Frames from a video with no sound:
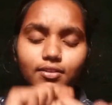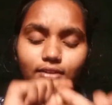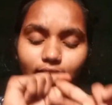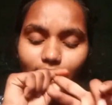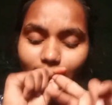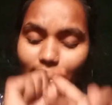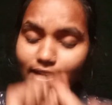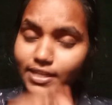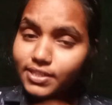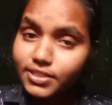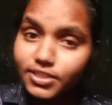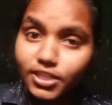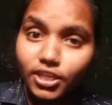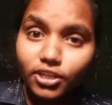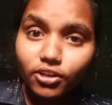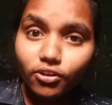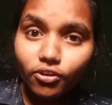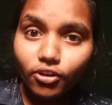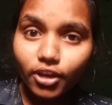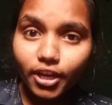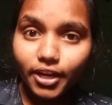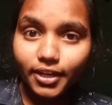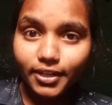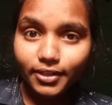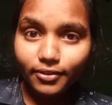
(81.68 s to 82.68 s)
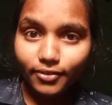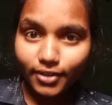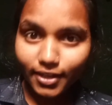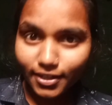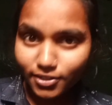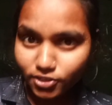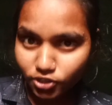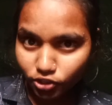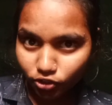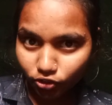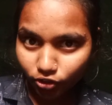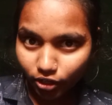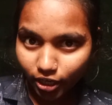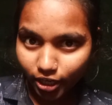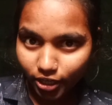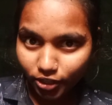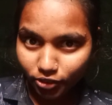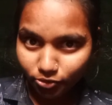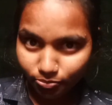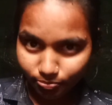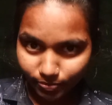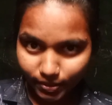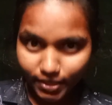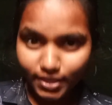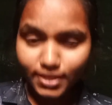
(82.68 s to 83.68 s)
interrogative.
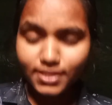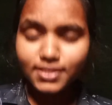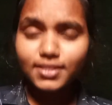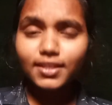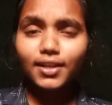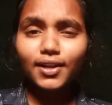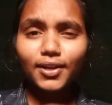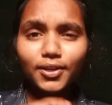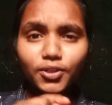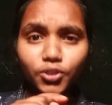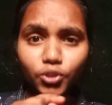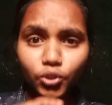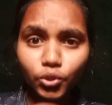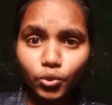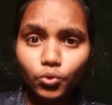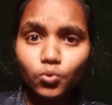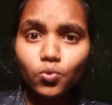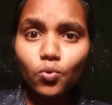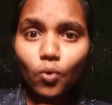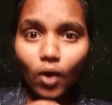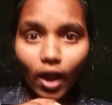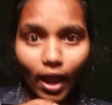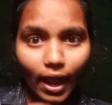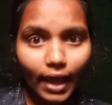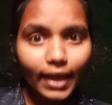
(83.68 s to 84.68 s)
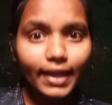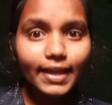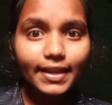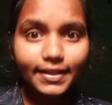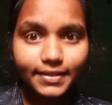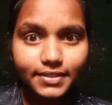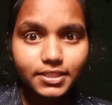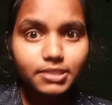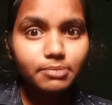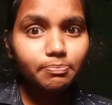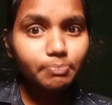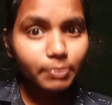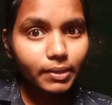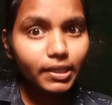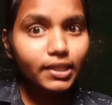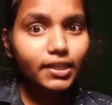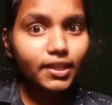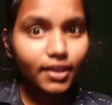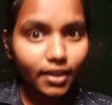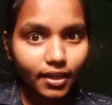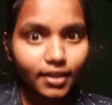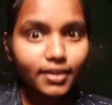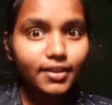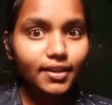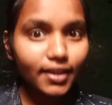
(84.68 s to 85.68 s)
Interrogative means do I speak
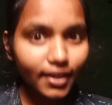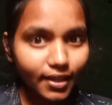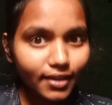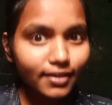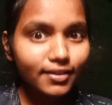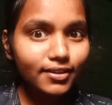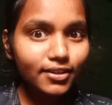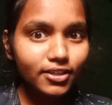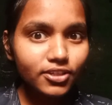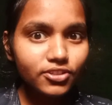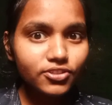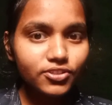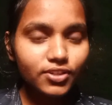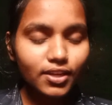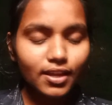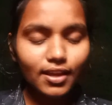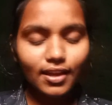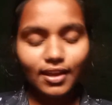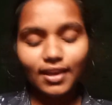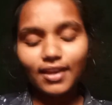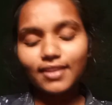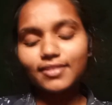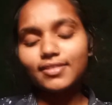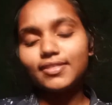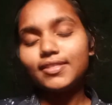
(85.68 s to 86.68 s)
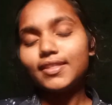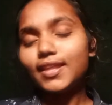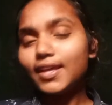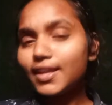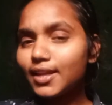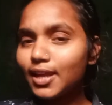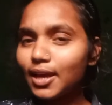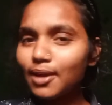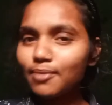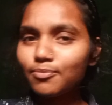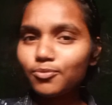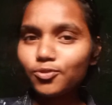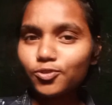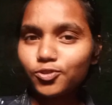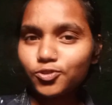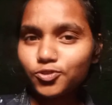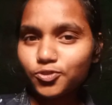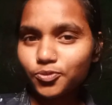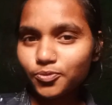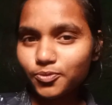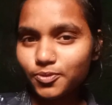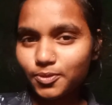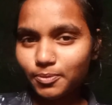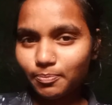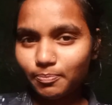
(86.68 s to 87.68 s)
in English? And then I'm going
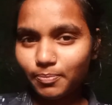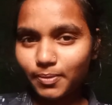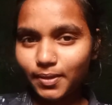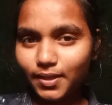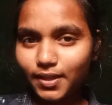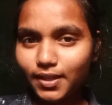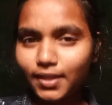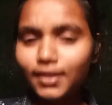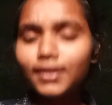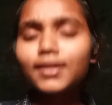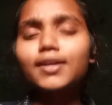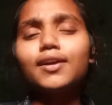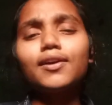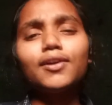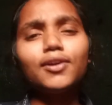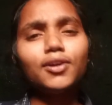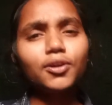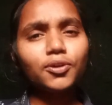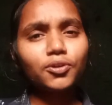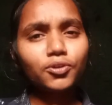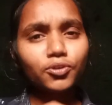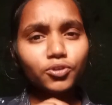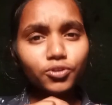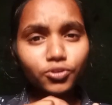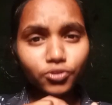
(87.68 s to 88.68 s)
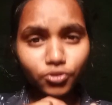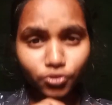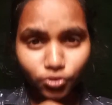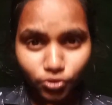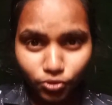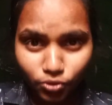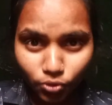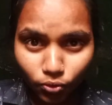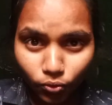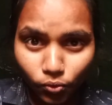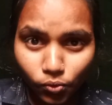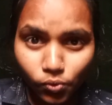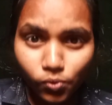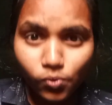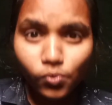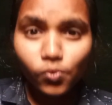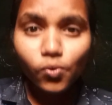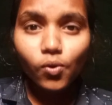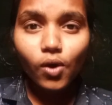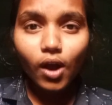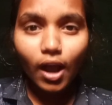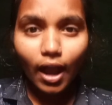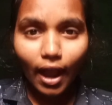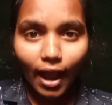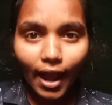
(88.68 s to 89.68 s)
to speak
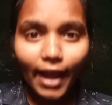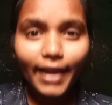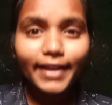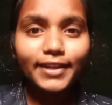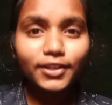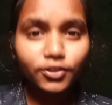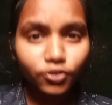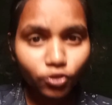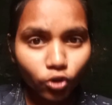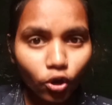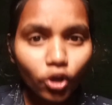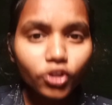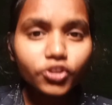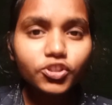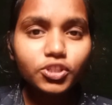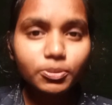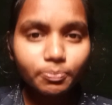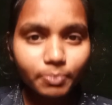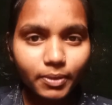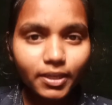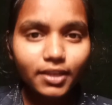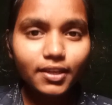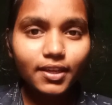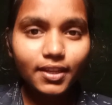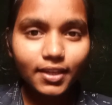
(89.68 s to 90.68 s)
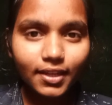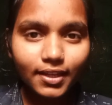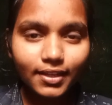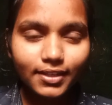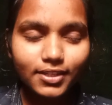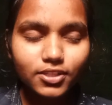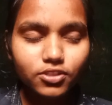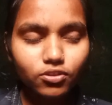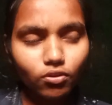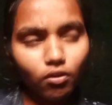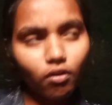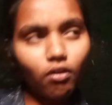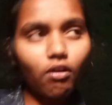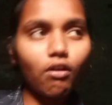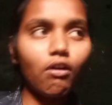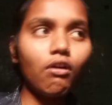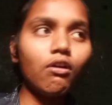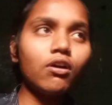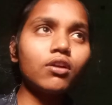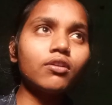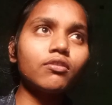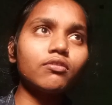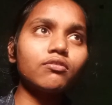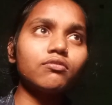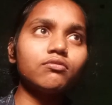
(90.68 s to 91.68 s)
do I not speak in English,
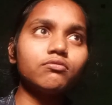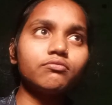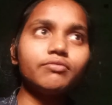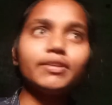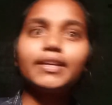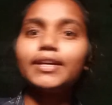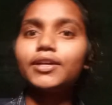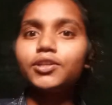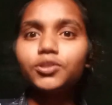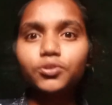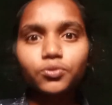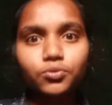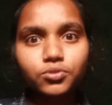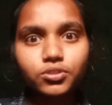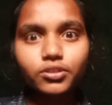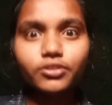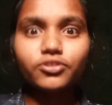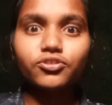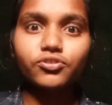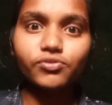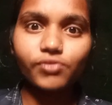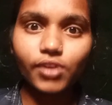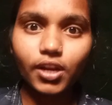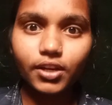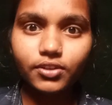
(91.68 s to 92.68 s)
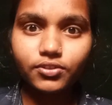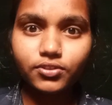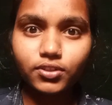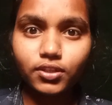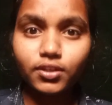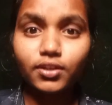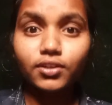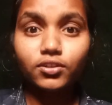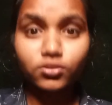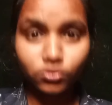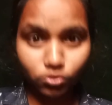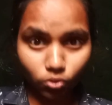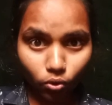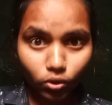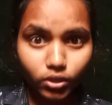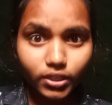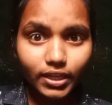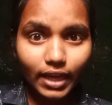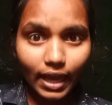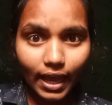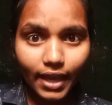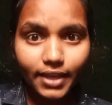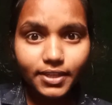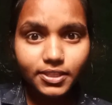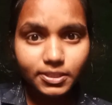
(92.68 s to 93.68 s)
or we can use contraction. Don't
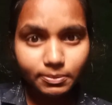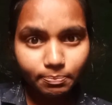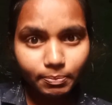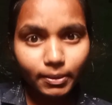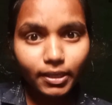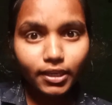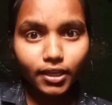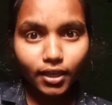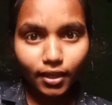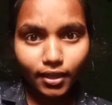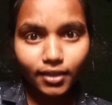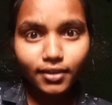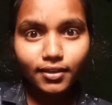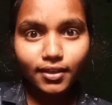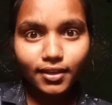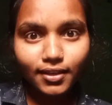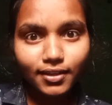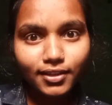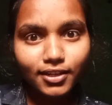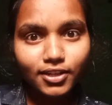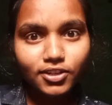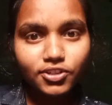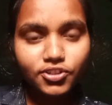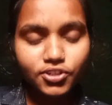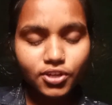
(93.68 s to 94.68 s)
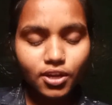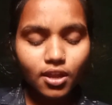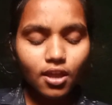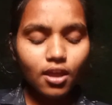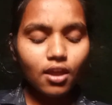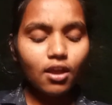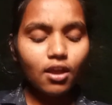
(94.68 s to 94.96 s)
I speak in English?